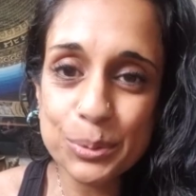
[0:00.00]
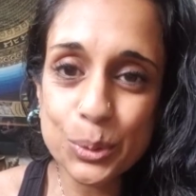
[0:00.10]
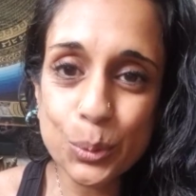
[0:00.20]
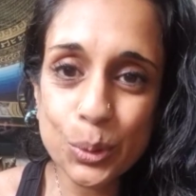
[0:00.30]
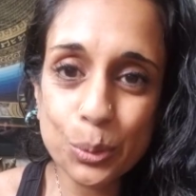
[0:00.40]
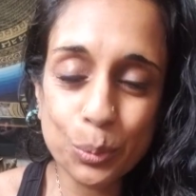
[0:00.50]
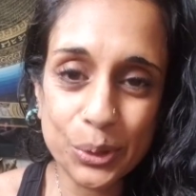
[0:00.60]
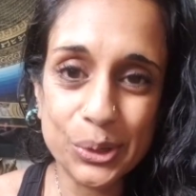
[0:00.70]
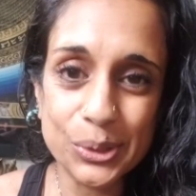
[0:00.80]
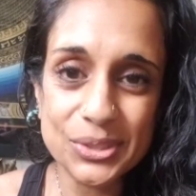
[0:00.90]
your
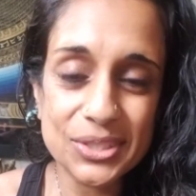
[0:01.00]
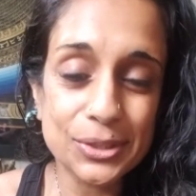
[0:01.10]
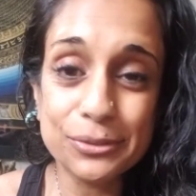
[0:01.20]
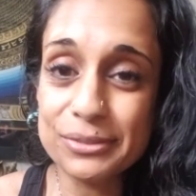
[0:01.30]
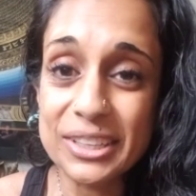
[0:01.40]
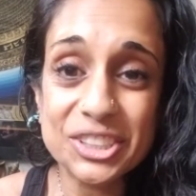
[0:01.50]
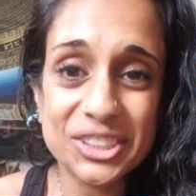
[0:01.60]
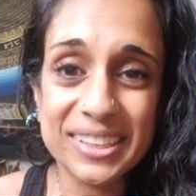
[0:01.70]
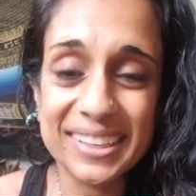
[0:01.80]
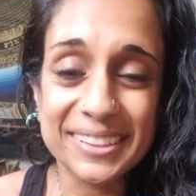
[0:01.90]
world still
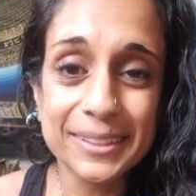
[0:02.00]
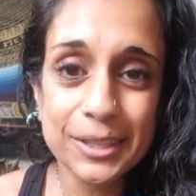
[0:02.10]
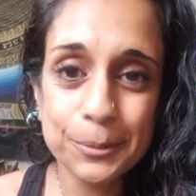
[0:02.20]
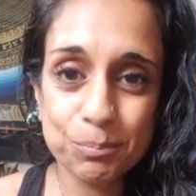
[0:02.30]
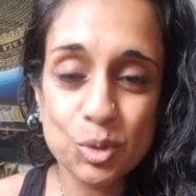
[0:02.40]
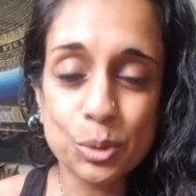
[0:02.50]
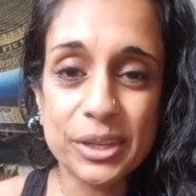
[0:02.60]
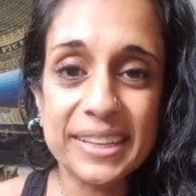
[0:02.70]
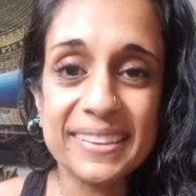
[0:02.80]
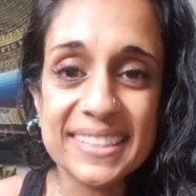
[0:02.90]
functioning
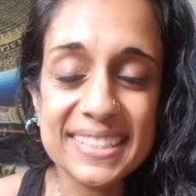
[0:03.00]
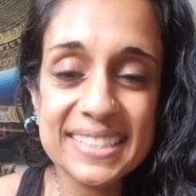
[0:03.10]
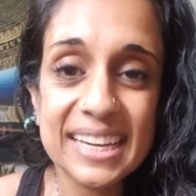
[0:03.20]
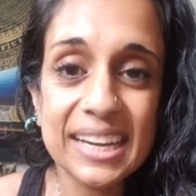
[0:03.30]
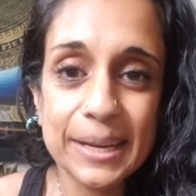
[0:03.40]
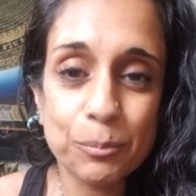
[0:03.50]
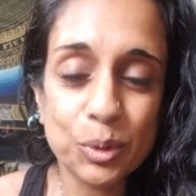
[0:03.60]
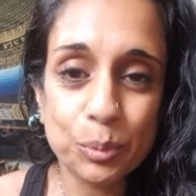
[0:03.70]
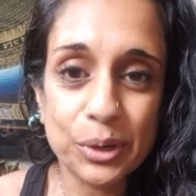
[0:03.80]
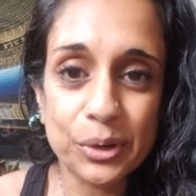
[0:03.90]
during this time
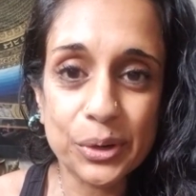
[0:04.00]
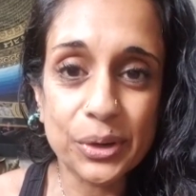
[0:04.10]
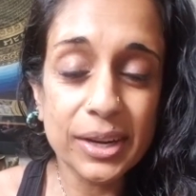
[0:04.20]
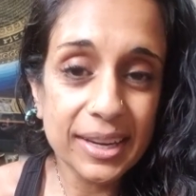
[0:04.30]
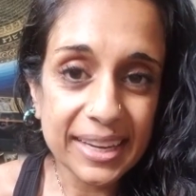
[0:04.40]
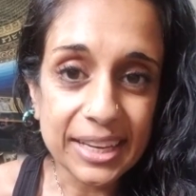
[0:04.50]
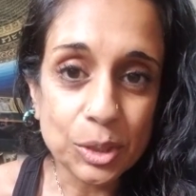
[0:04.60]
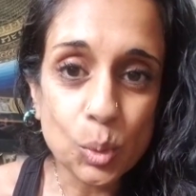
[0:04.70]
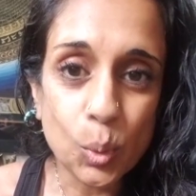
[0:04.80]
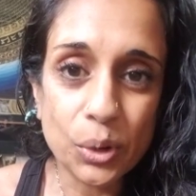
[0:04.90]
when we're in
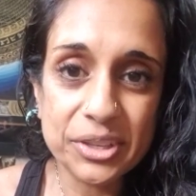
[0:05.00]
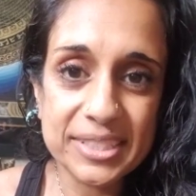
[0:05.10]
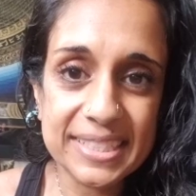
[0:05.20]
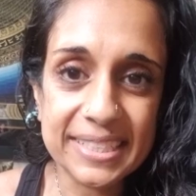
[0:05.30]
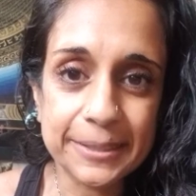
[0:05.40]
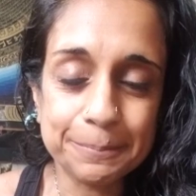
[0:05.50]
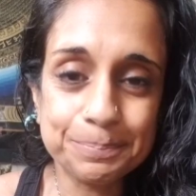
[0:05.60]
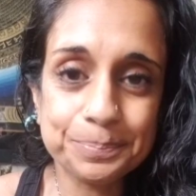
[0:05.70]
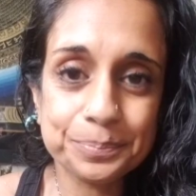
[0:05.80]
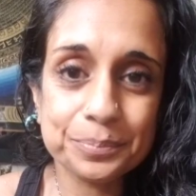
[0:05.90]
quarantine.
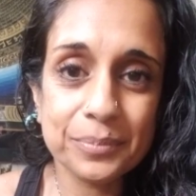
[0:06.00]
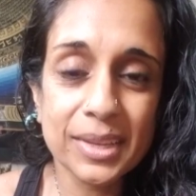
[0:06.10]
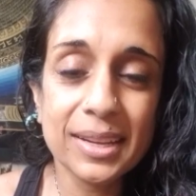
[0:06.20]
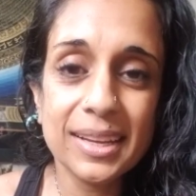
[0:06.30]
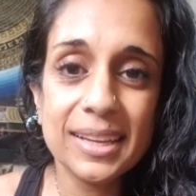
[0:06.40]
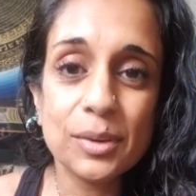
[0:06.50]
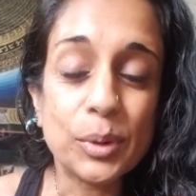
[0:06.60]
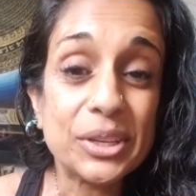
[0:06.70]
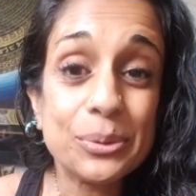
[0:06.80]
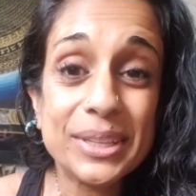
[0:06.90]

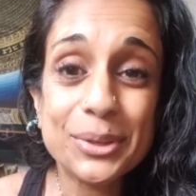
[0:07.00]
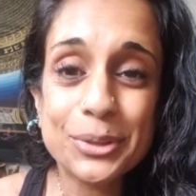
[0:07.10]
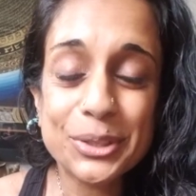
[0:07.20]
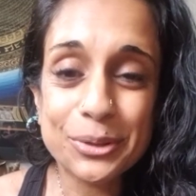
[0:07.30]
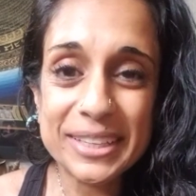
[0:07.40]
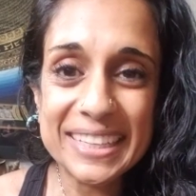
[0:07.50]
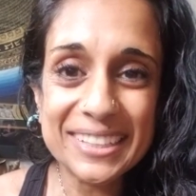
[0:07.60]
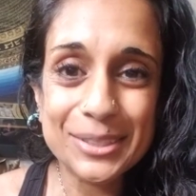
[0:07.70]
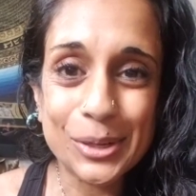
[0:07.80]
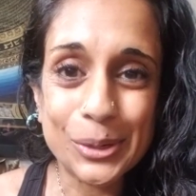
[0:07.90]
When you hear your
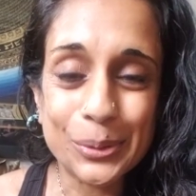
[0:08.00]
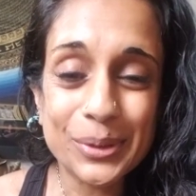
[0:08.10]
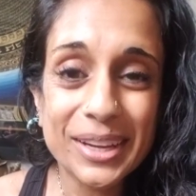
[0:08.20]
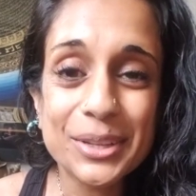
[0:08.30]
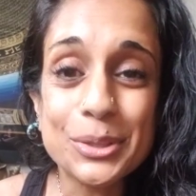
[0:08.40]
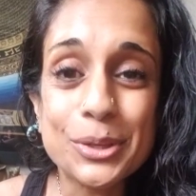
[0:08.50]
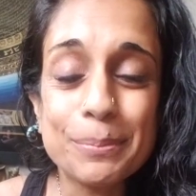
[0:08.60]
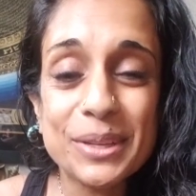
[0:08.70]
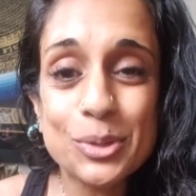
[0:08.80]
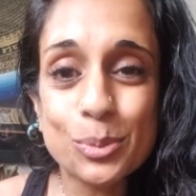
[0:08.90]
heat go, you can
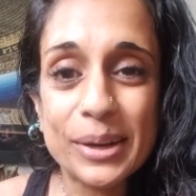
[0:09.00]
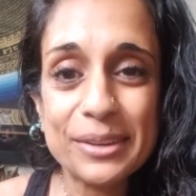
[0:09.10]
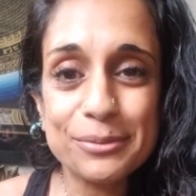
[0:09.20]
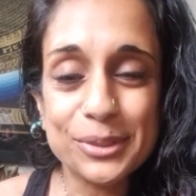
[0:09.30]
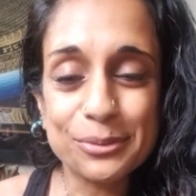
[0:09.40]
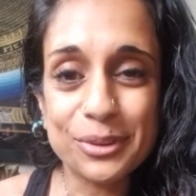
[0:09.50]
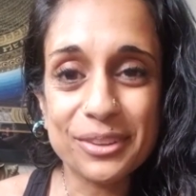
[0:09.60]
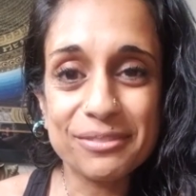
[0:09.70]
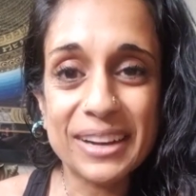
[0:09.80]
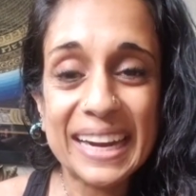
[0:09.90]
be grateful for
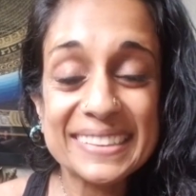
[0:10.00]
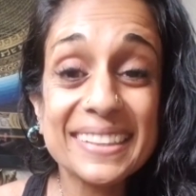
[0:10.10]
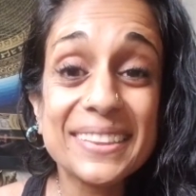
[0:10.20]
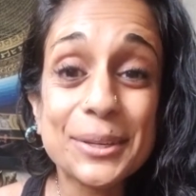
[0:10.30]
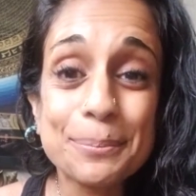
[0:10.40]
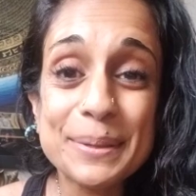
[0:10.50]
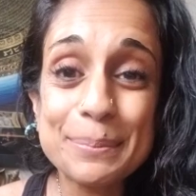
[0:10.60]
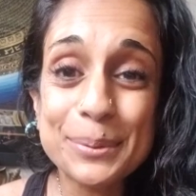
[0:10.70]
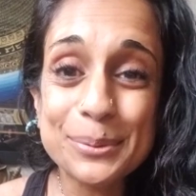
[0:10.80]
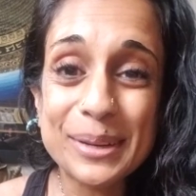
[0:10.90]
the fact that there are
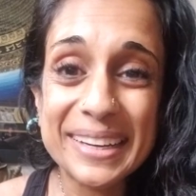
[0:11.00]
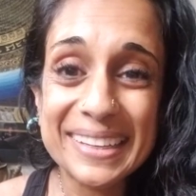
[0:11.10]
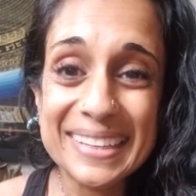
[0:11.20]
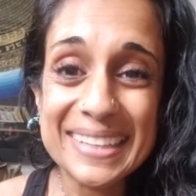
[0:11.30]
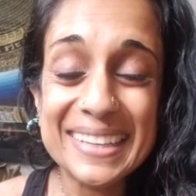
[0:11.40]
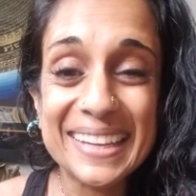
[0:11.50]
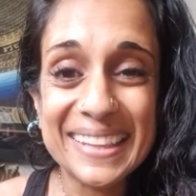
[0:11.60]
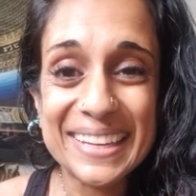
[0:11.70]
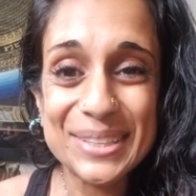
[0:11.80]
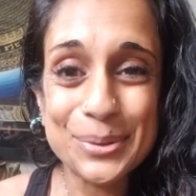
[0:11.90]
people running heat and
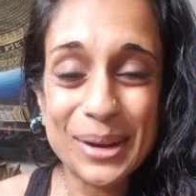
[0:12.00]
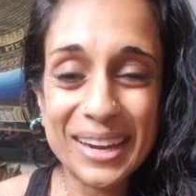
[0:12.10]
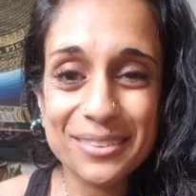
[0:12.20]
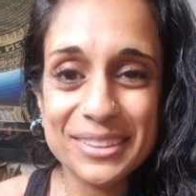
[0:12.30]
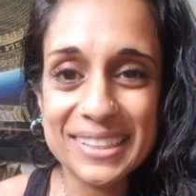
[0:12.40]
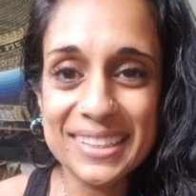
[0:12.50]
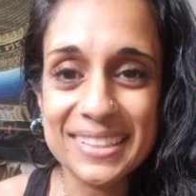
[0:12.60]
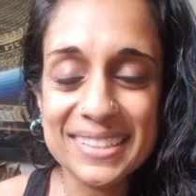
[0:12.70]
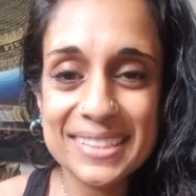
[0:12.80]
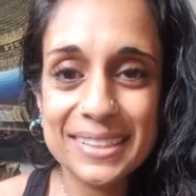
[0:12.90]
that you have heat.